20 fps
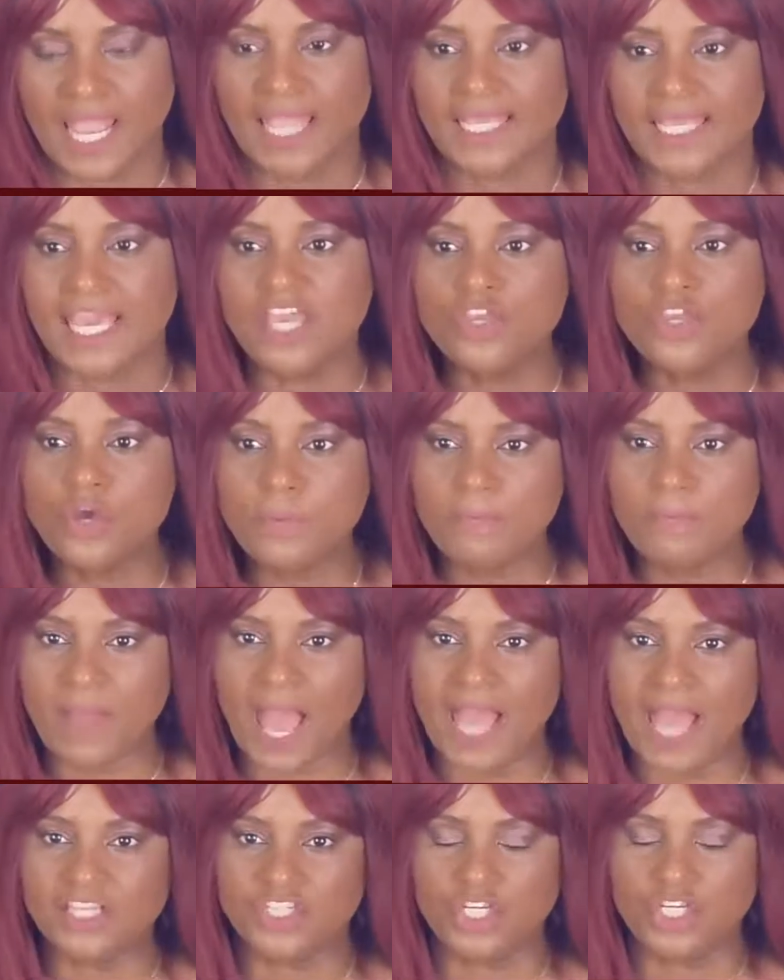Can you
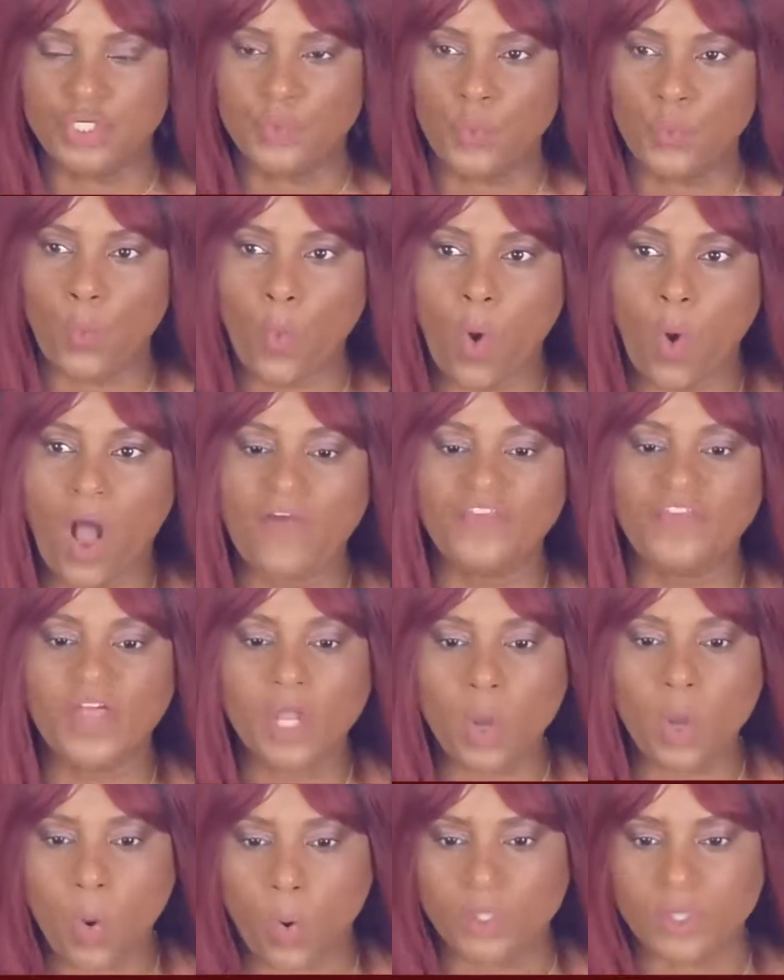imagine what
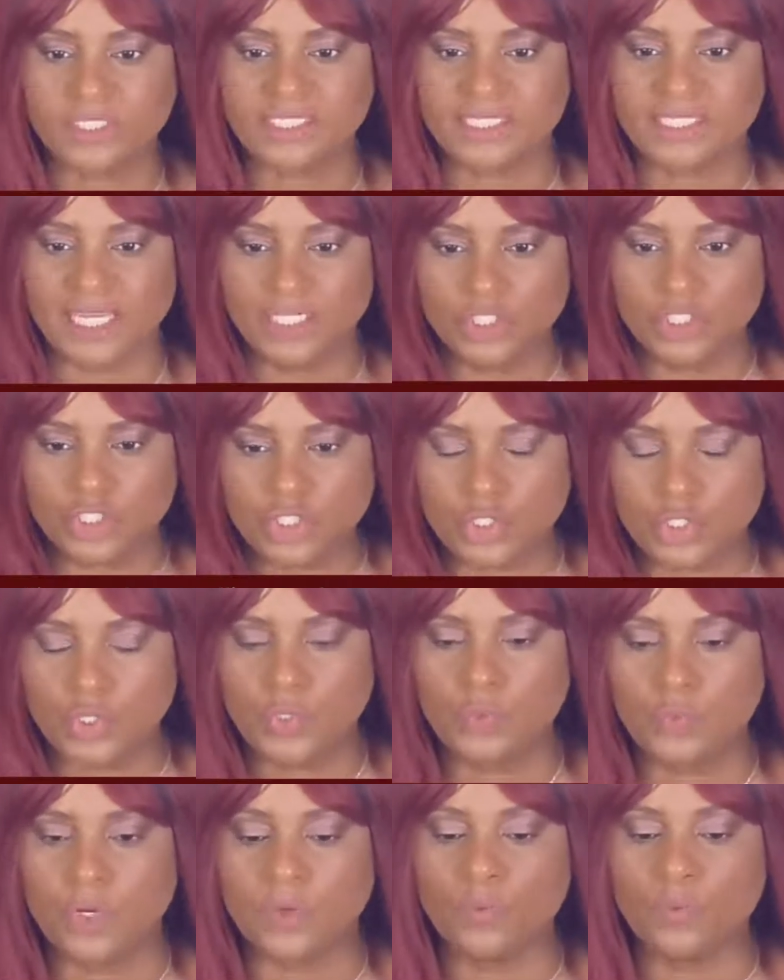the course can
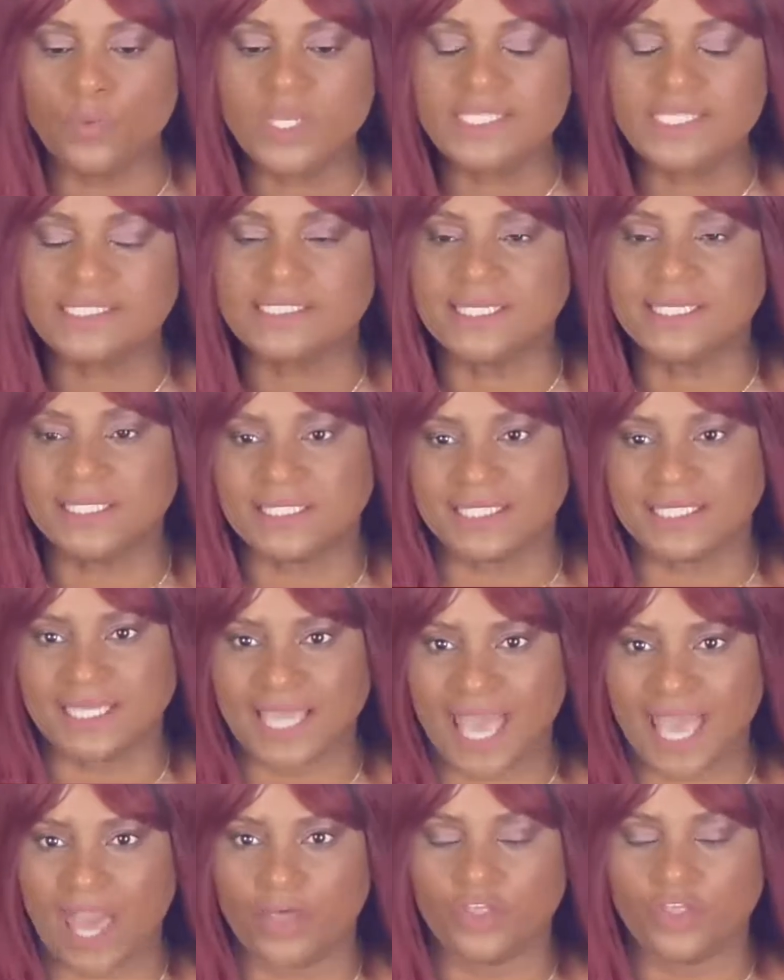do when we sit
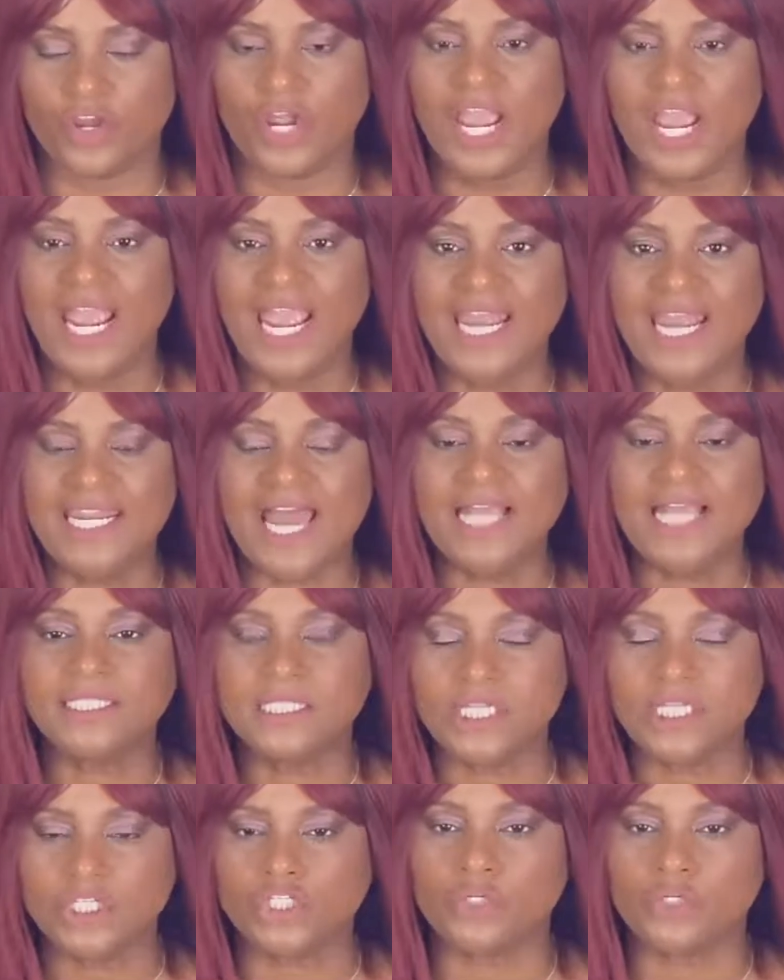together and I
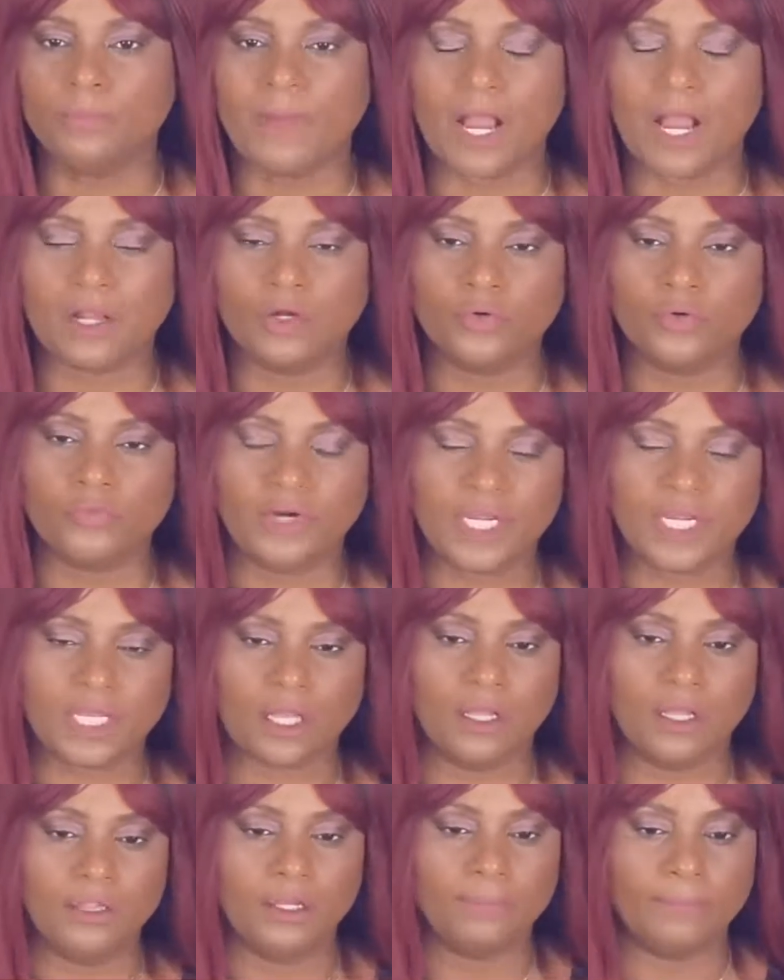teach you my
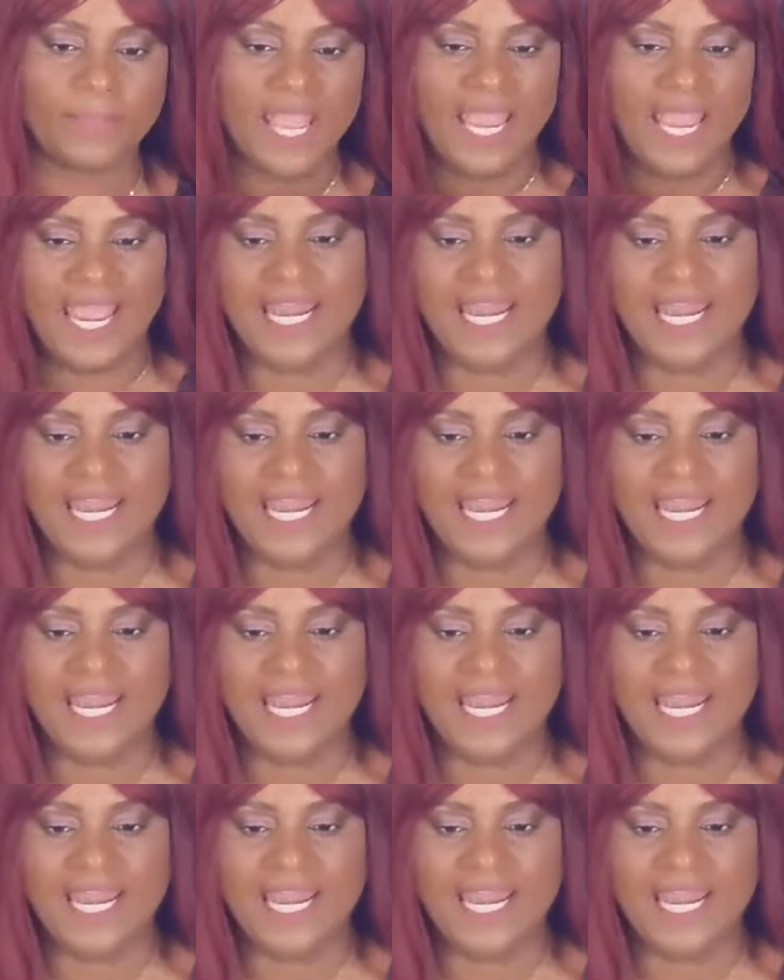curriculum